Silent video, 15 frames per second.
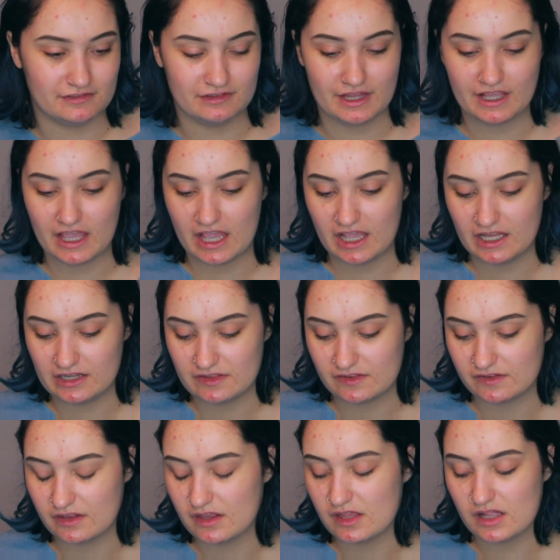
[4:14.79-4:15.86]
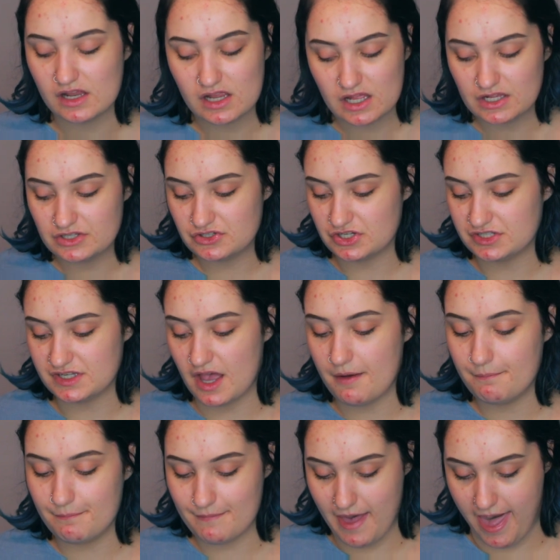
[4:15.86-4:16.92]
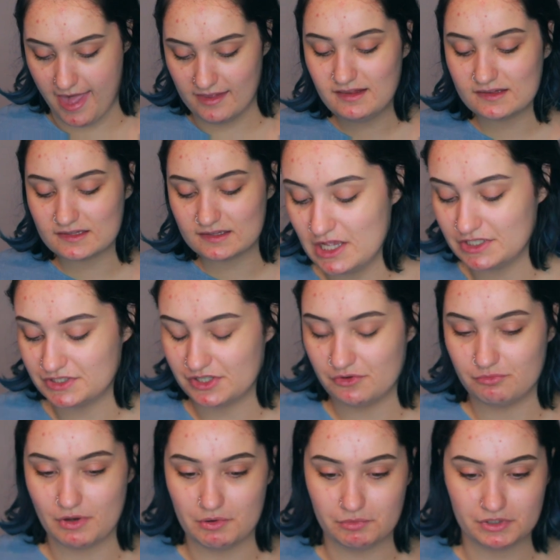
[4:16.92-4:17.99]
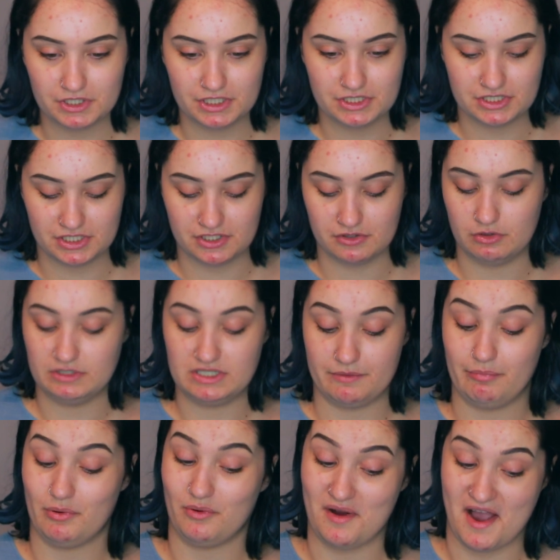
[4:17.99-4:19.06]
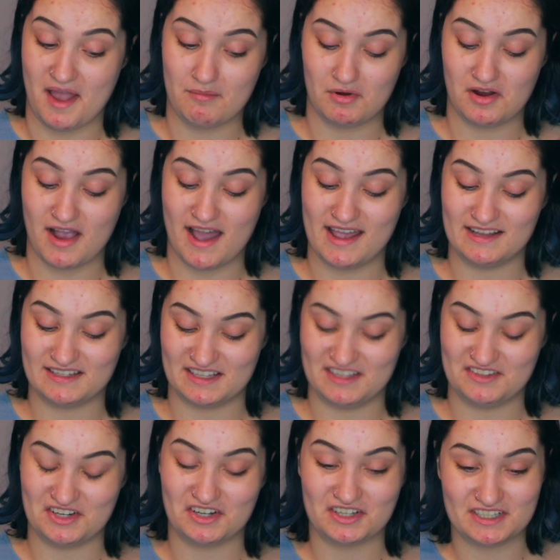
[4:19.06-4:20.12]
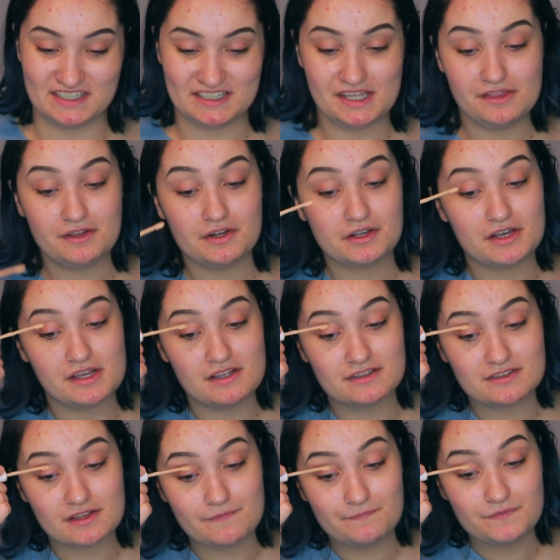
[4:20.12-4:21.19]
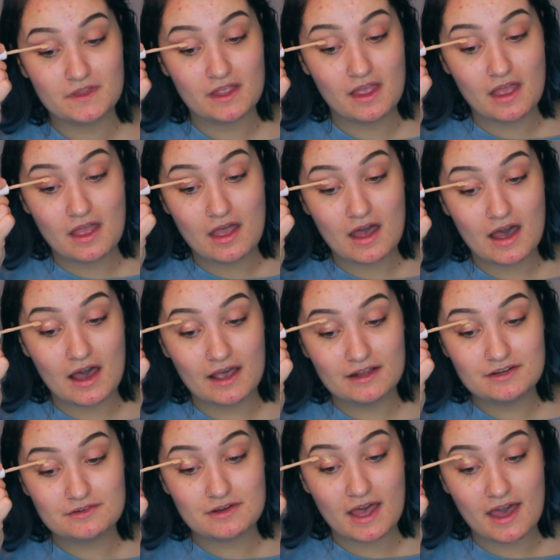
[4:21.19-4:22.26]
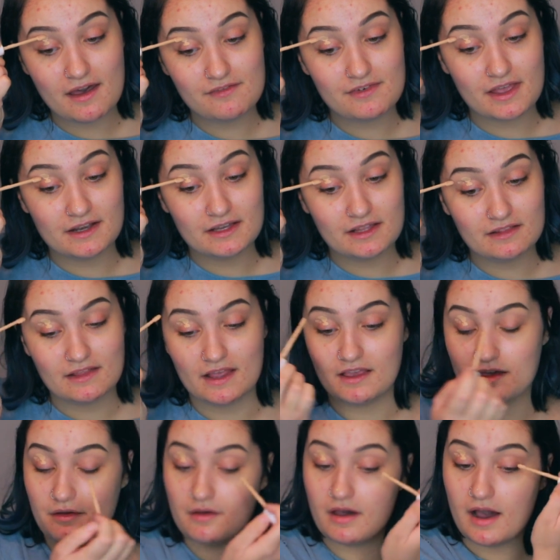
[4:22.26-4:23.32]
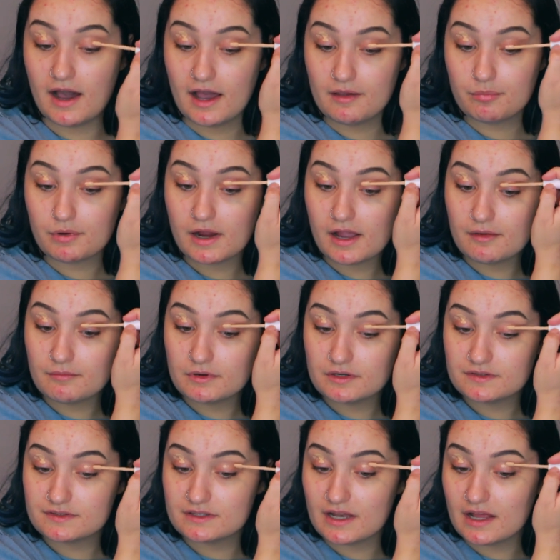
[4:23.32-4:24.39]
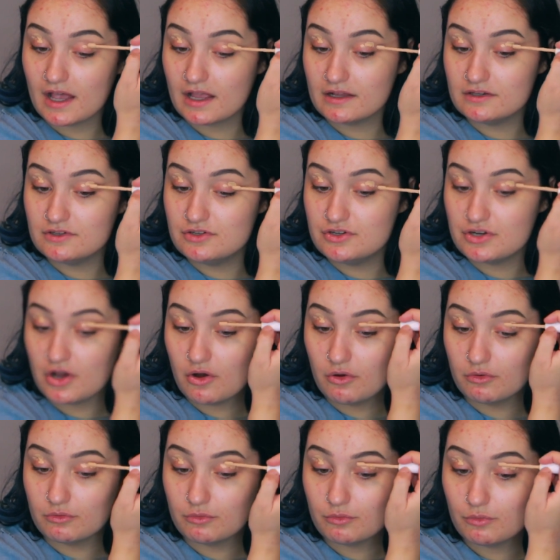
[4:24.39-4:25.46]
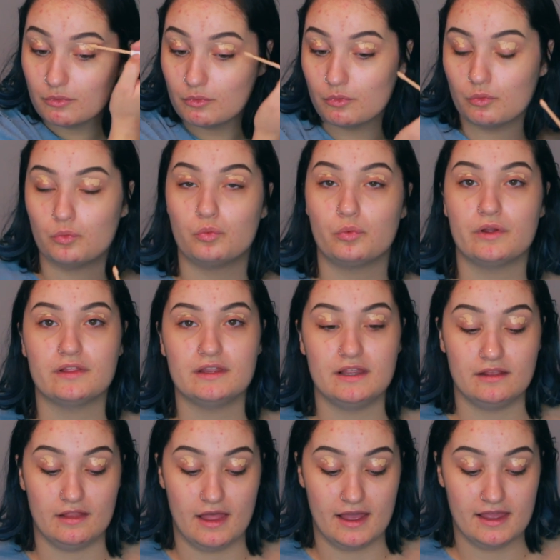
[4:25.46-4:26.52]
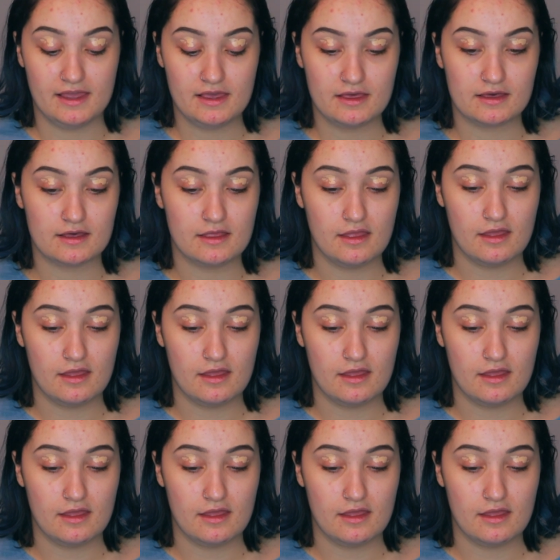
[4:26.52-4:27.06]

Like it's just a mess. So what we're gonna do to prime our eyes is our concealer, cause I don't have any like eye primers that I don't really like.